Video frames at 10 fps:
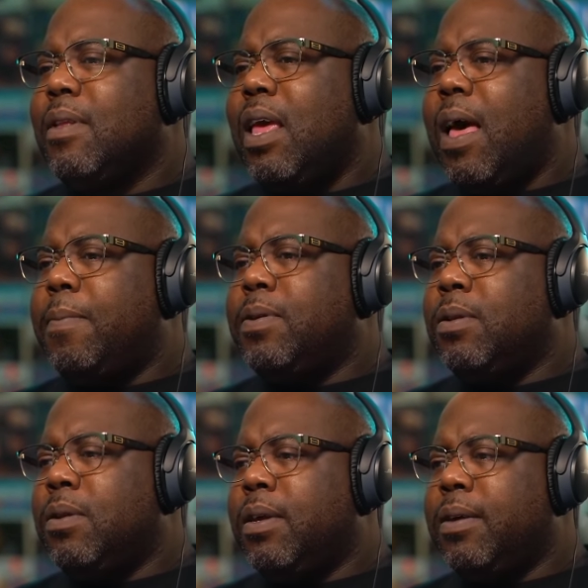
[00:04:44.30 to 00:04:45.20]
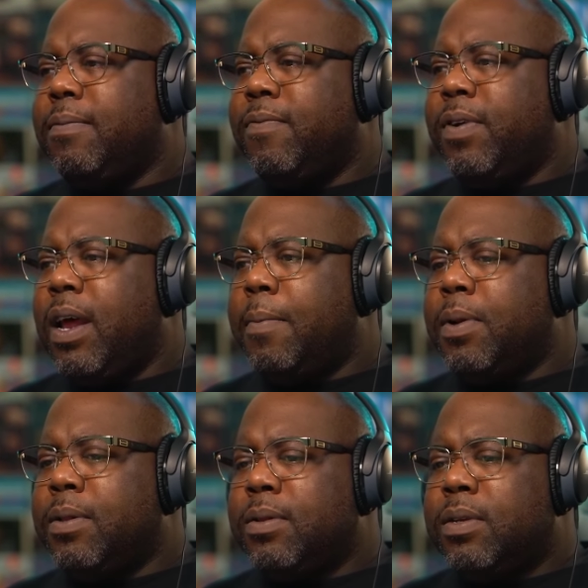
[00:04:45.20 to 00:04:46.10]
Absolutely
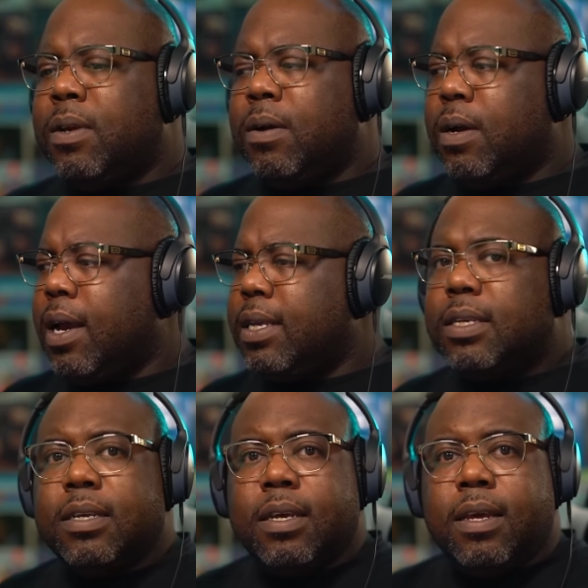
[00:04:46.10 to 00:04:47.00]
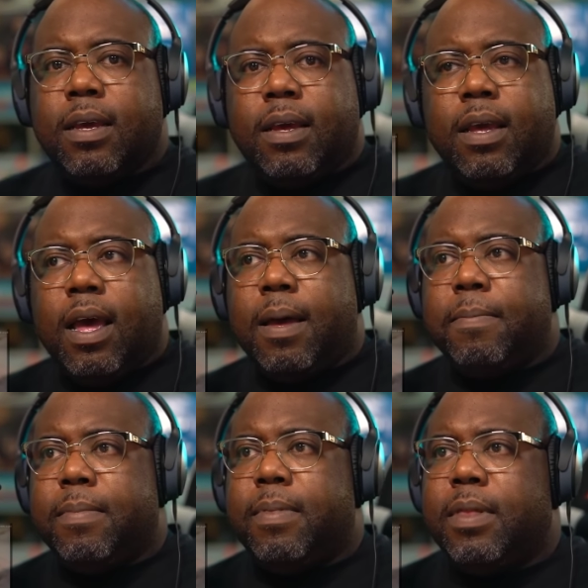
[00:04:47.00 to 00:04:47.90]
phenomenal song, guys.
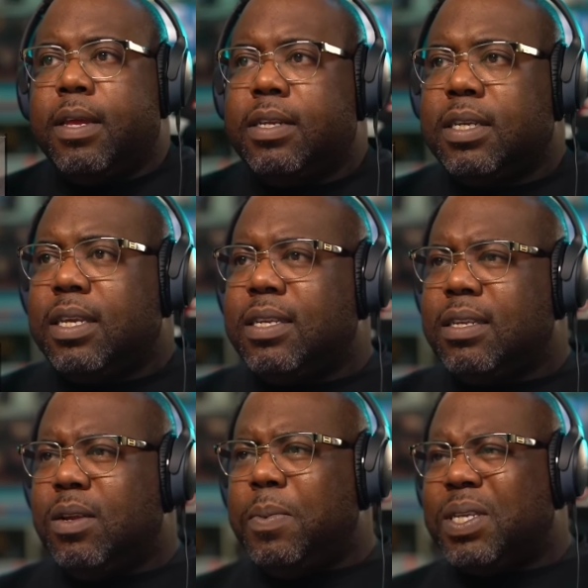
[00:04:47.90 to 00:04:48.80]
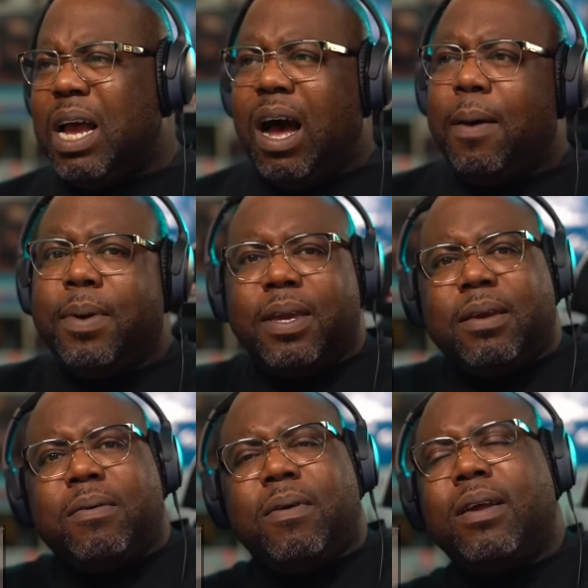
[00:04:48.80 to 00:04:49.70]
It's almost
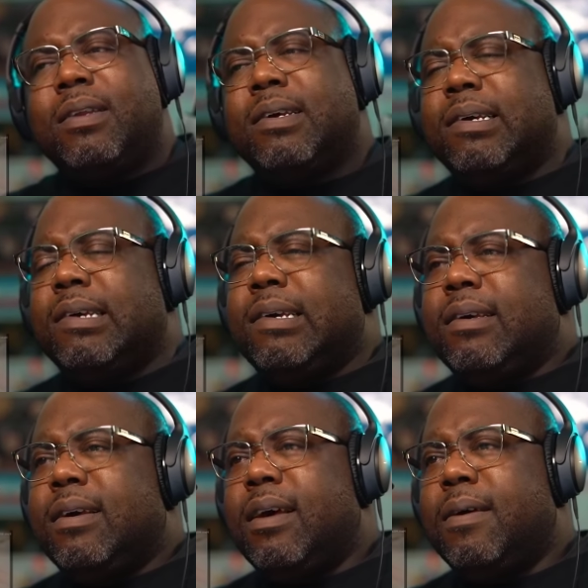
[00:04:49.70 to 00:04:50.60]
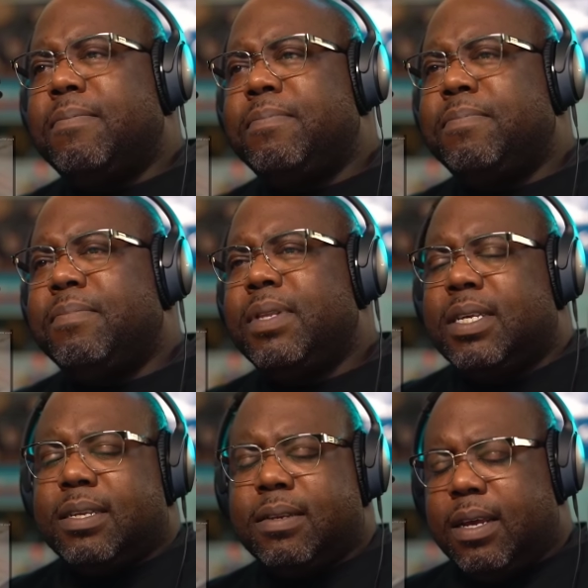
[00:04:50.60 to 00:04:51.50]
calming, right?
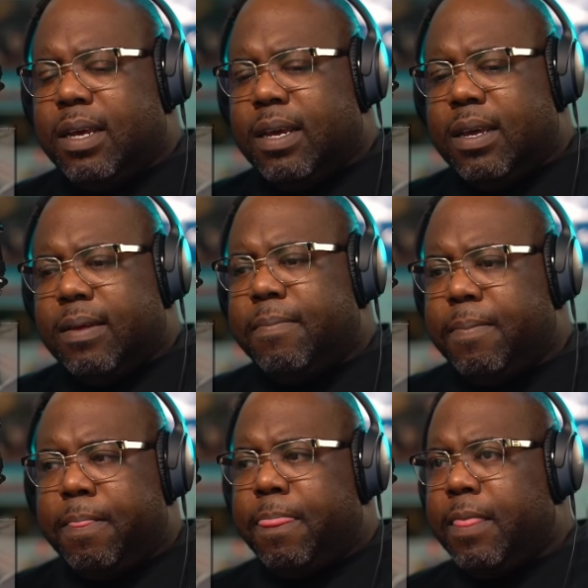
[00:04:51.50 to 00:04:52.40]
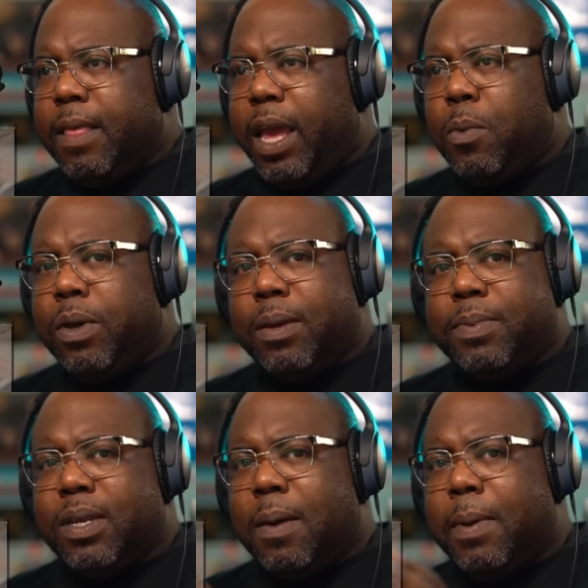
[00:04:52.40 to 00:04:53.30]
Listen, Hank
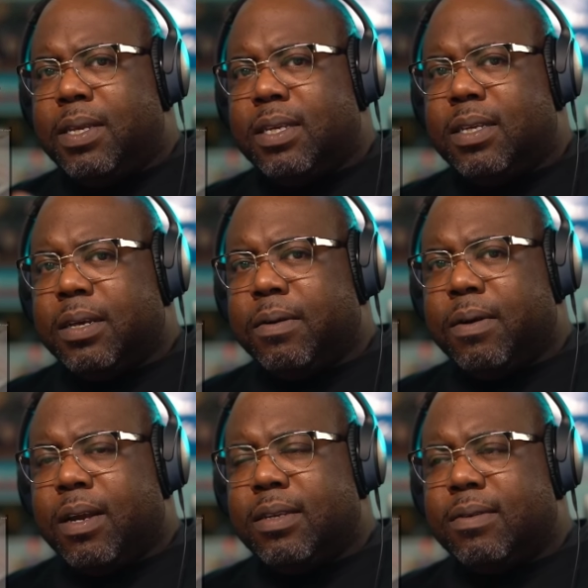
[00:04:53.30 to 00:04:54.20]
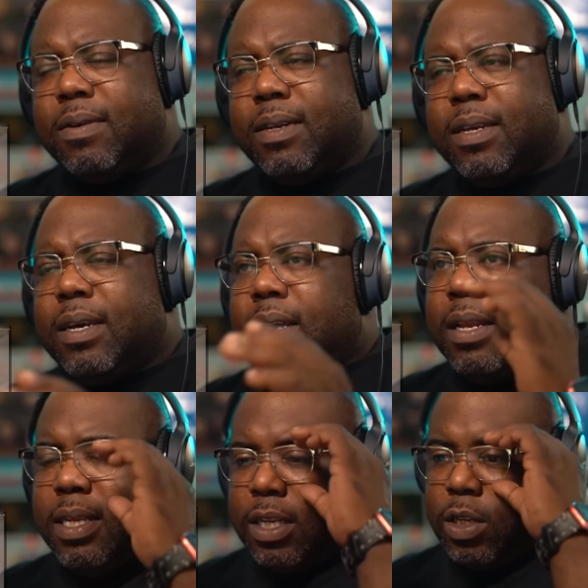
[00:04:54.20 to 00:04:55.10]
Williams, amazing singer, guys, right?
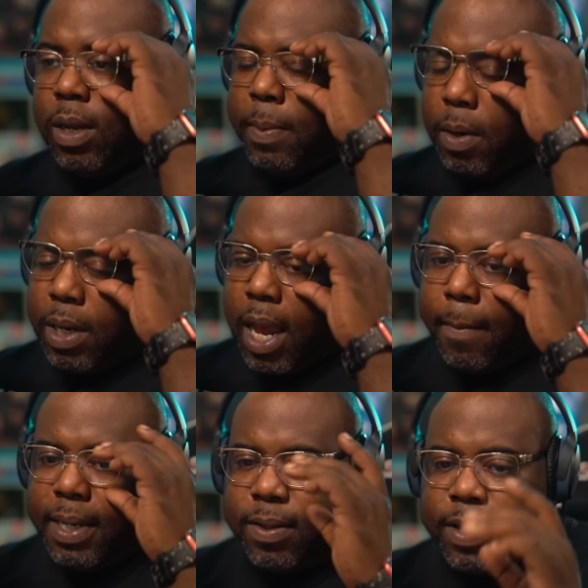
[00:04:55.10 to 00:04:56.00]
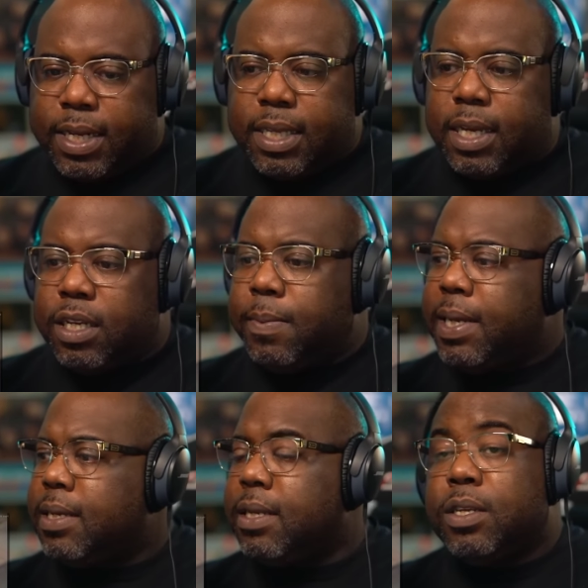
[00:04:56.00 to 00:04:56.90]
Listen, so let me know in the comments of the next thing I should be
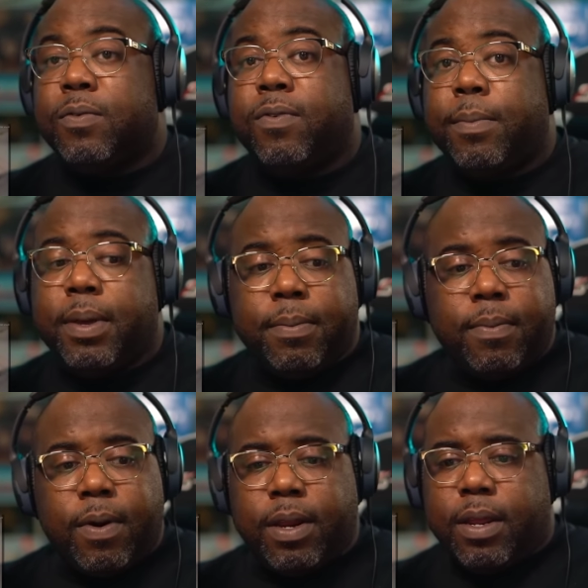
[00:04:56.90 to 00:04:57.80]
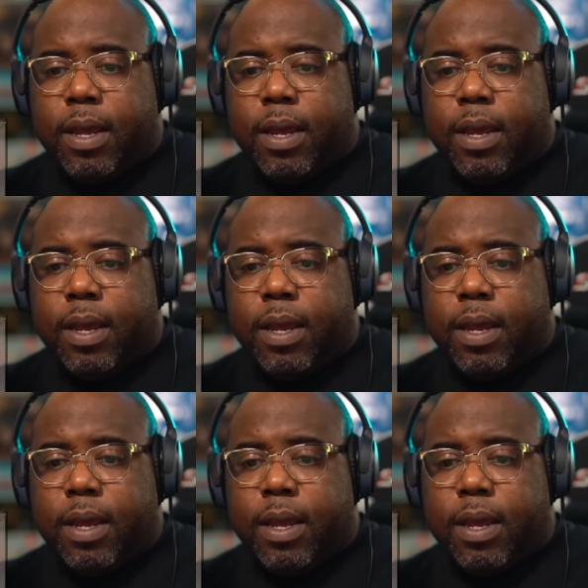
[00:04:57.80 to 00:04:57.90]
listening to from him, right?